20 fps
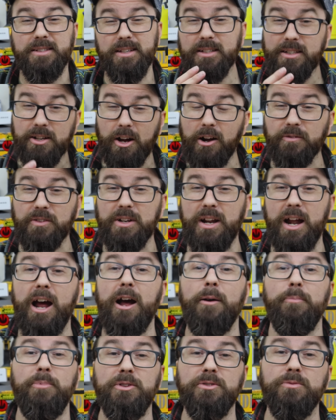This often
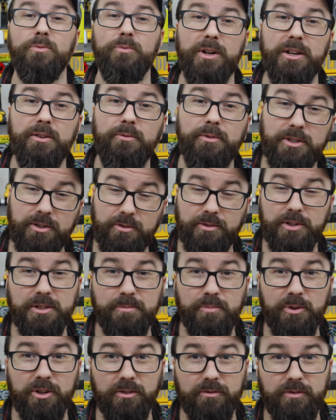happens when we do
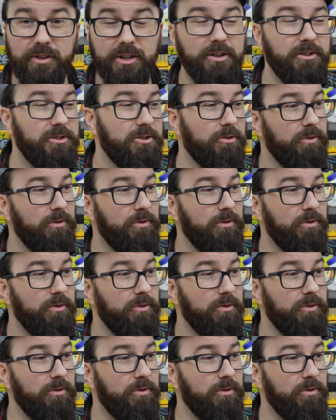these build videos.